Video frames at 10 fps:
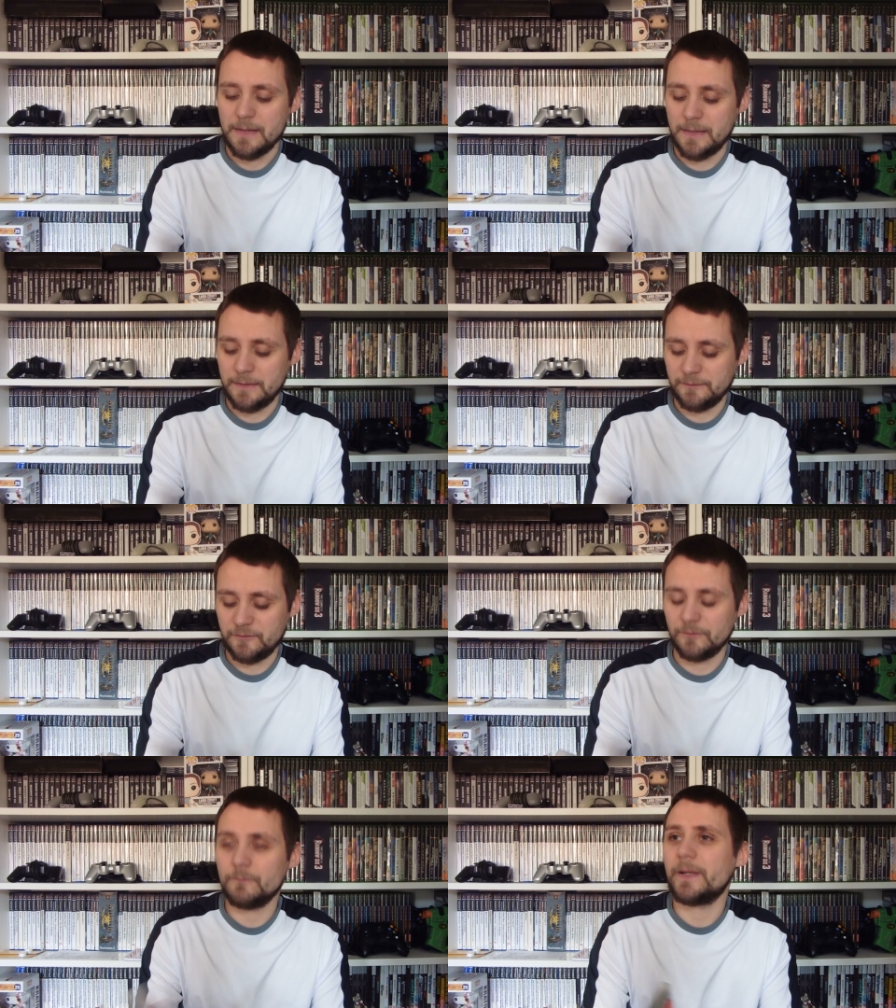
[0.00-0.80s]
And
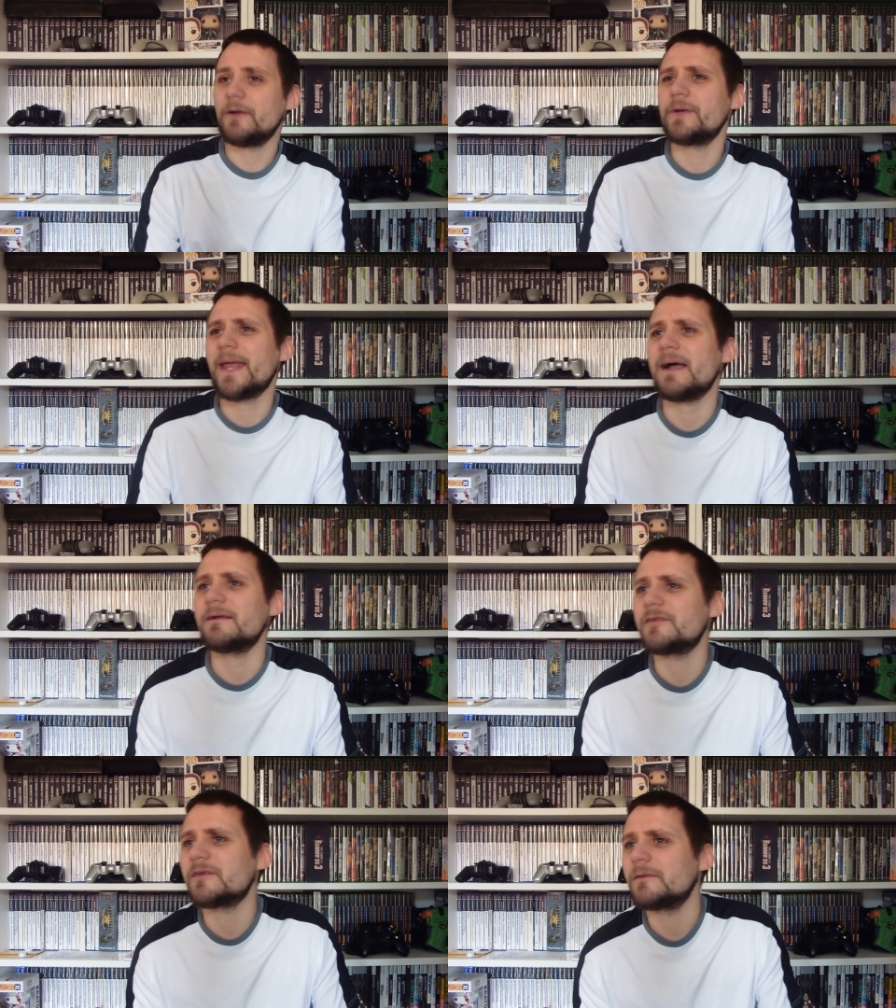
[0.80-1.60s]
we already
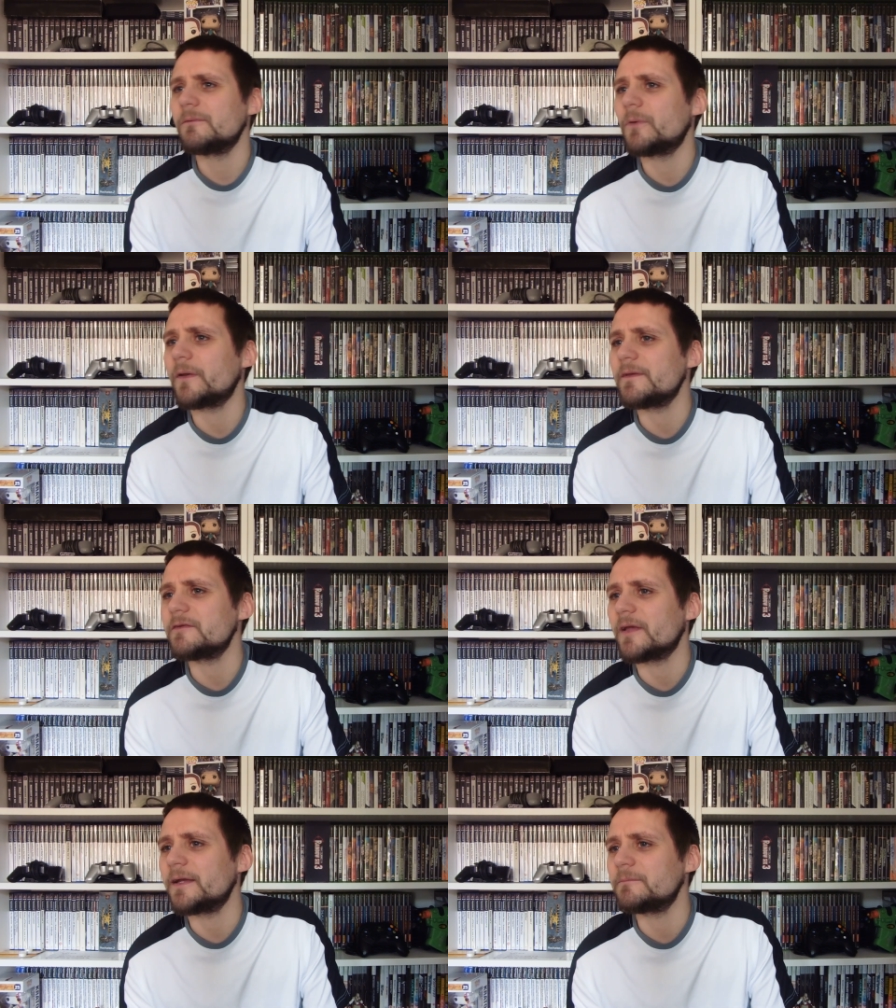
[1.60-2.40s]
had one of
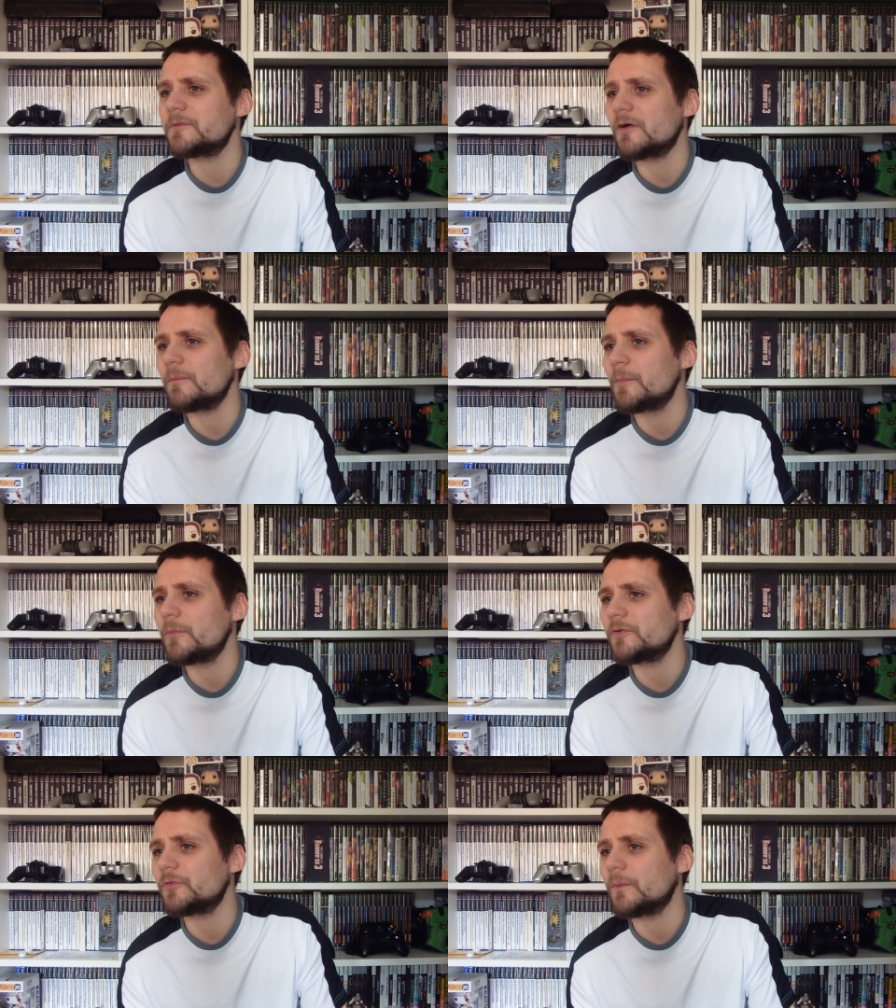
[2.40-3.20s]
these games, can't
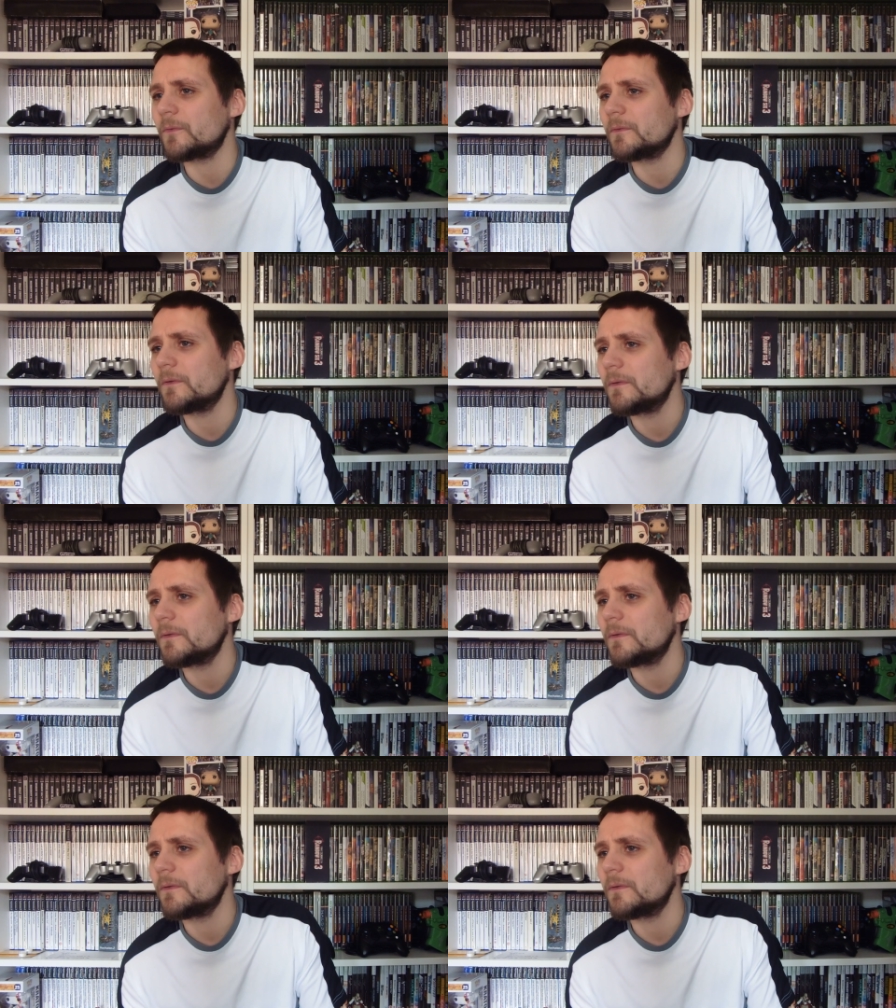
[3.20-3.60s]
remember which one.